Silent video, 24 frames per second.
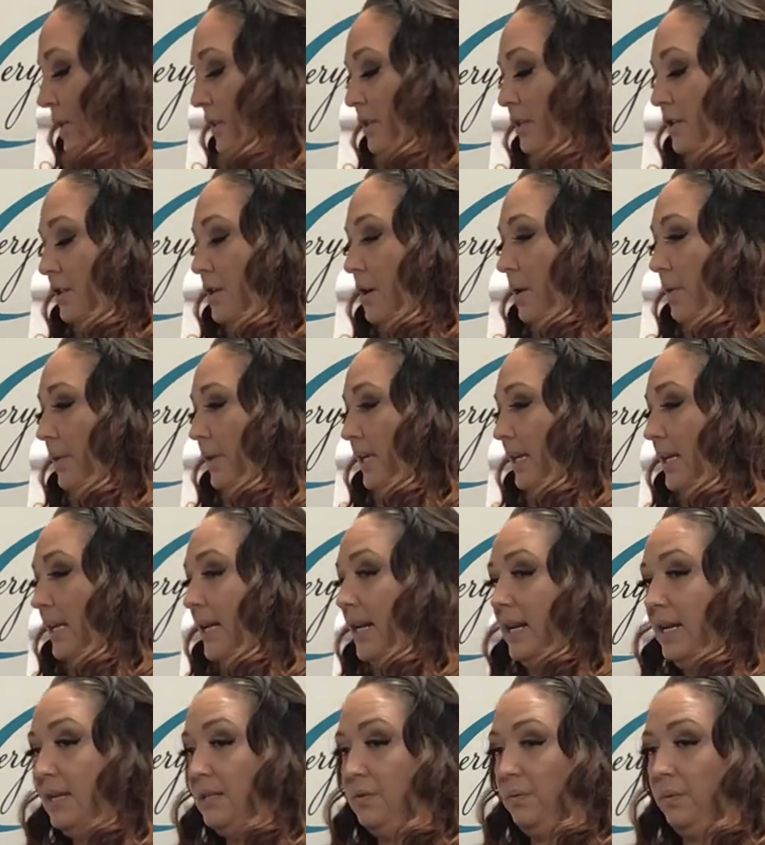So the
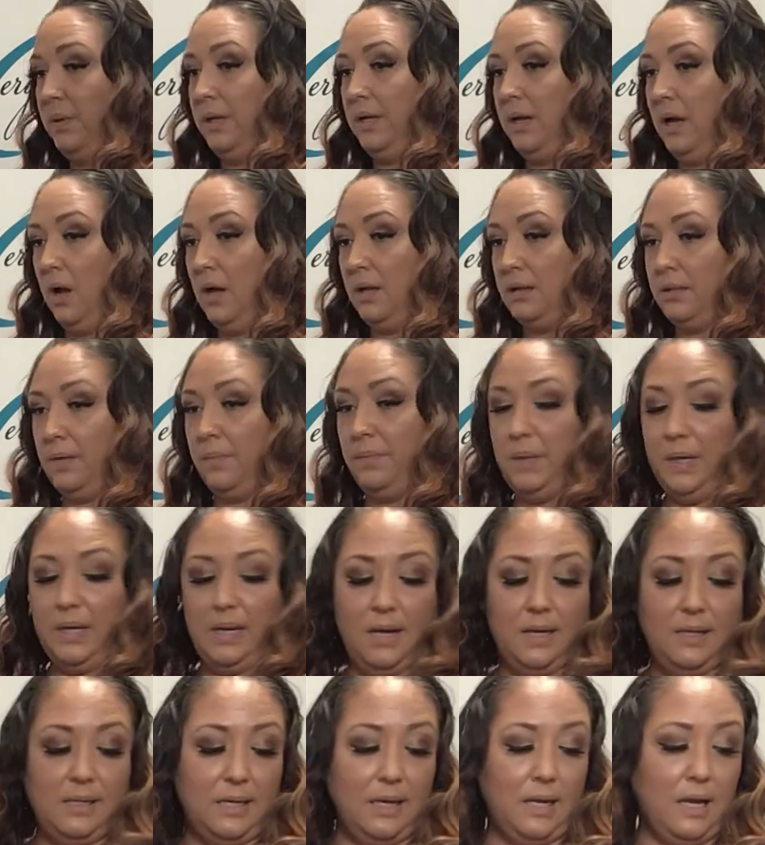kit is really awesome
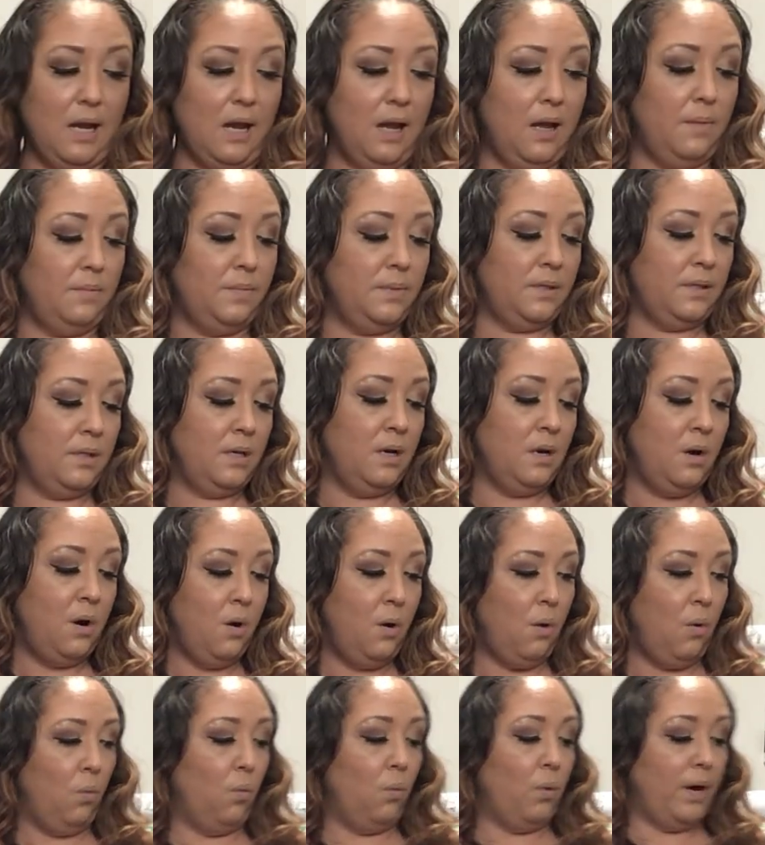because it comes
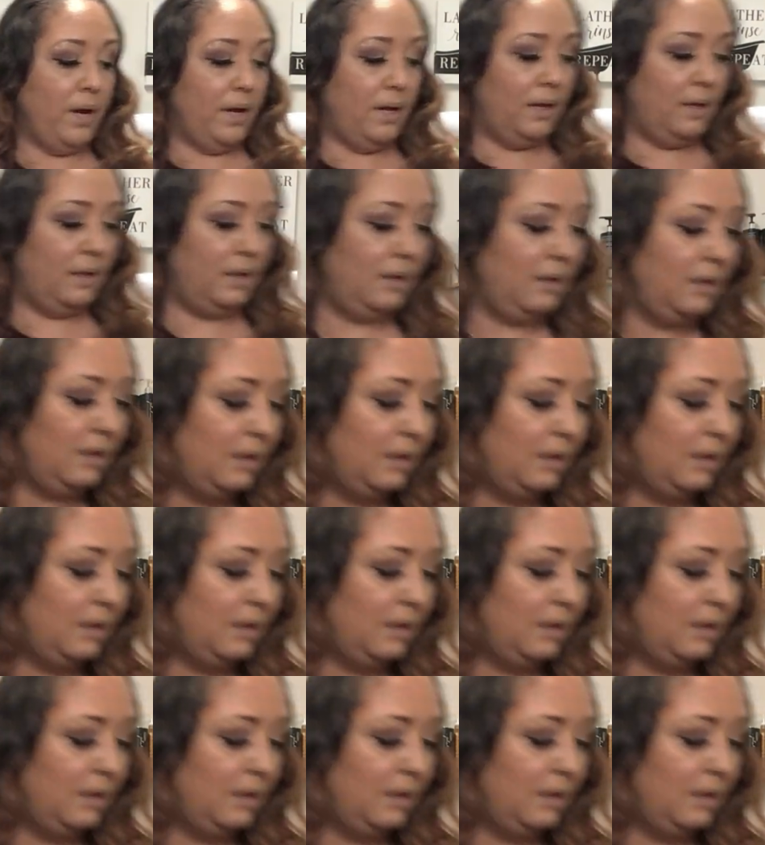with